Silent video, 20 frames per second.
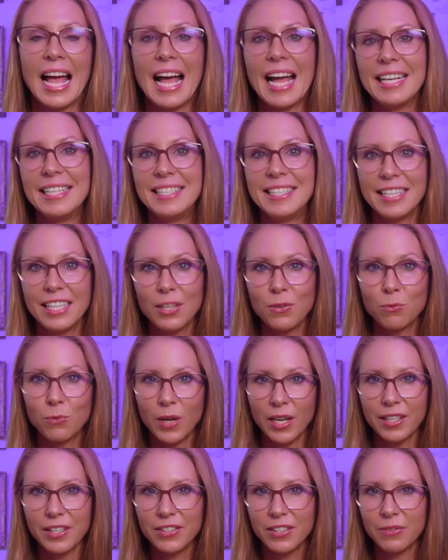I did it
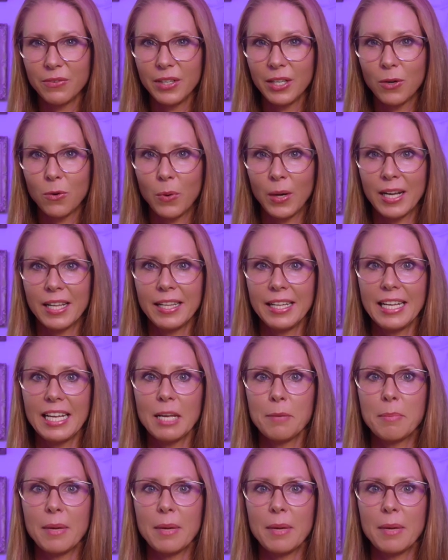relatively quickly,